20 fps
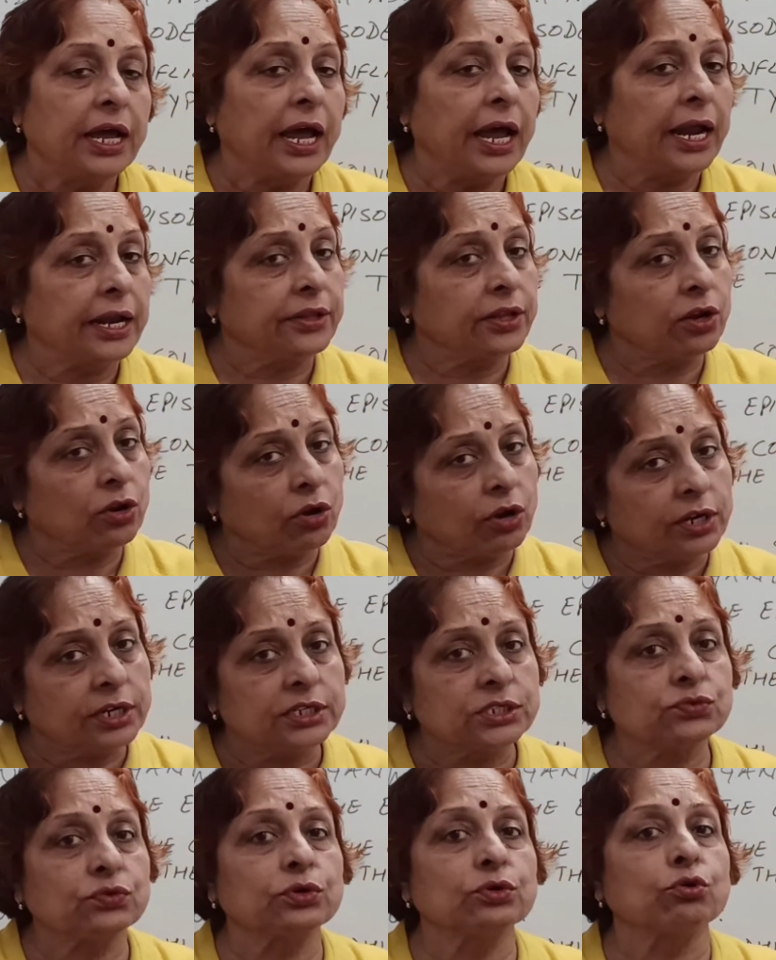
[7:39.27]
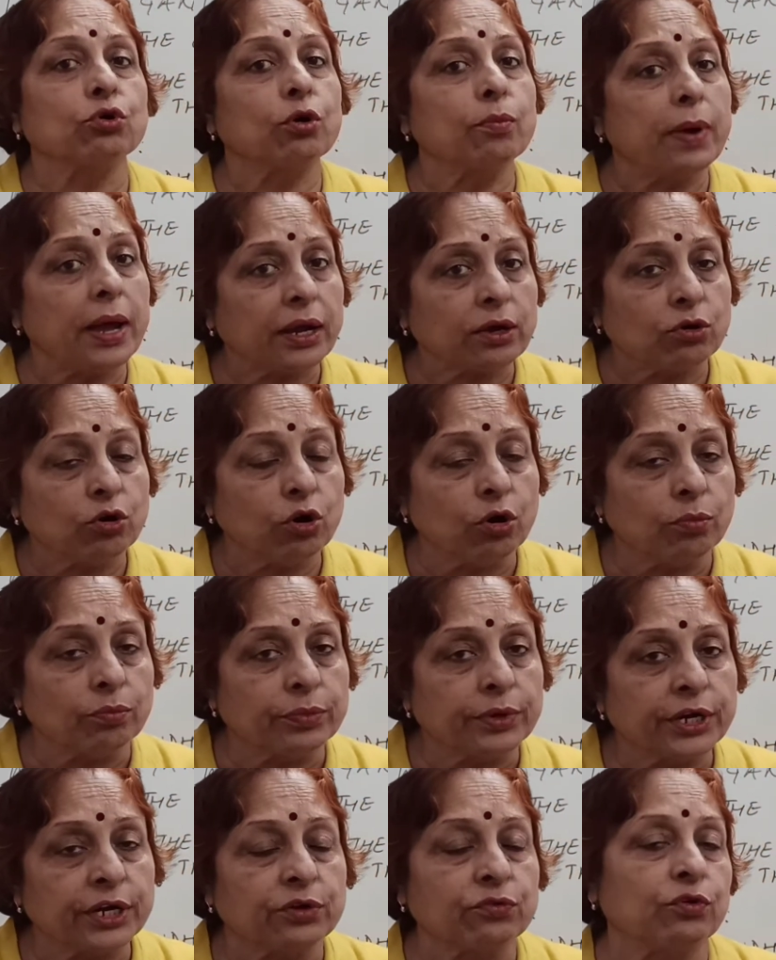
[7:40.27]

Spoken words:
and the lawyers would go back home.